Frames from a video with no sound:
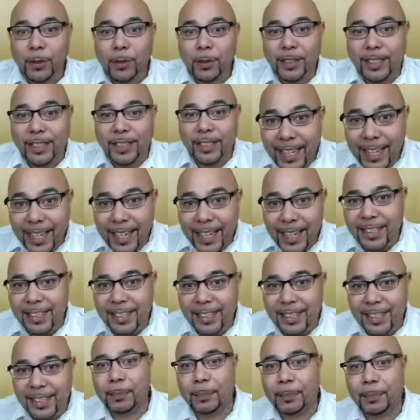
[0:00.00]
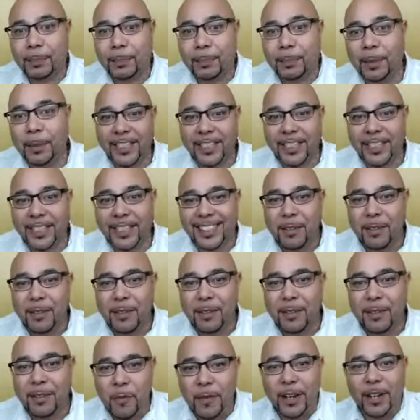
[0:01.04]
But I was in the
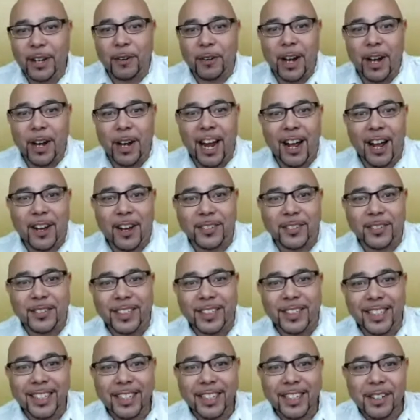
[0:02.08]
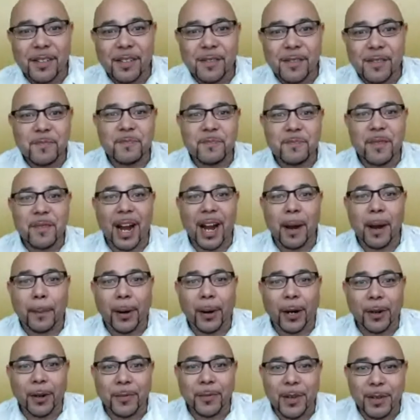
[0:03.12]
experience, moving around
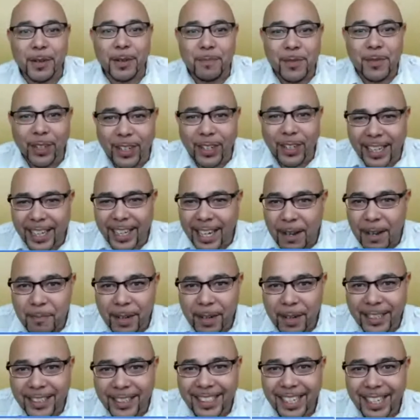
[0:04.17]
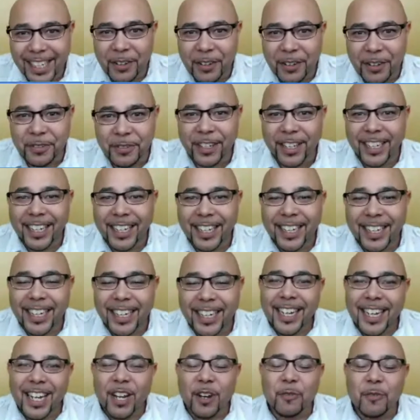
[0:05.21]
my apartment, looking at myself.
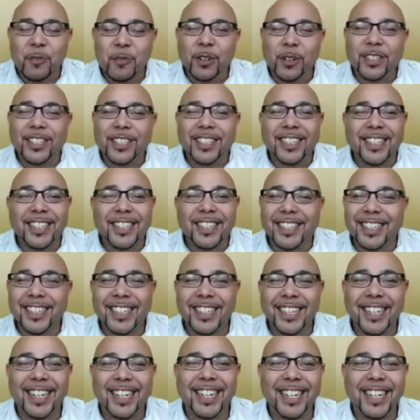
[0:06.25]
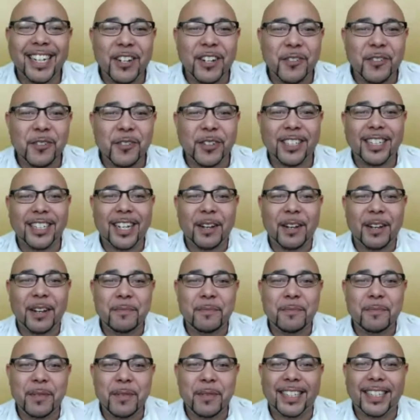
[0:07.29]
It was
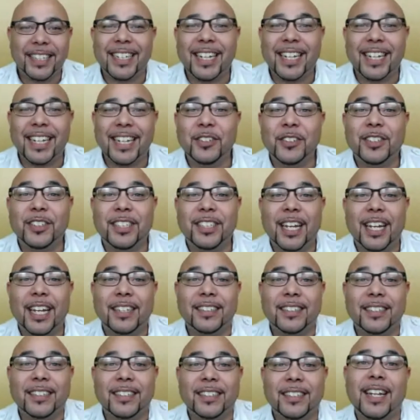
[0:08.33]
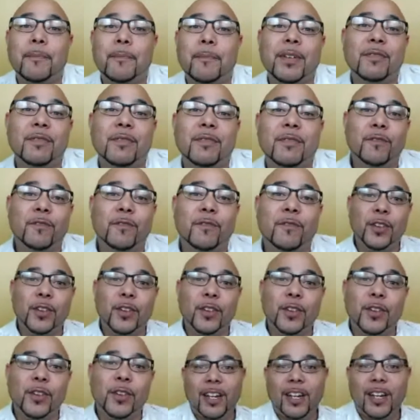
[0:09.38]
amazing. And then you said, step even
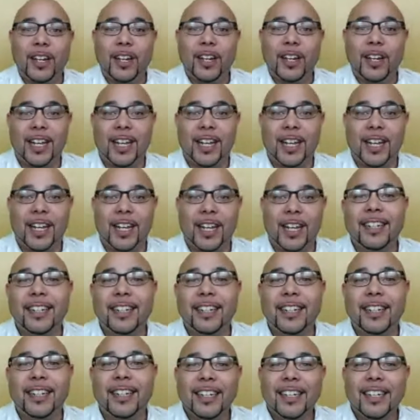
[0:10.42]
further and look at it.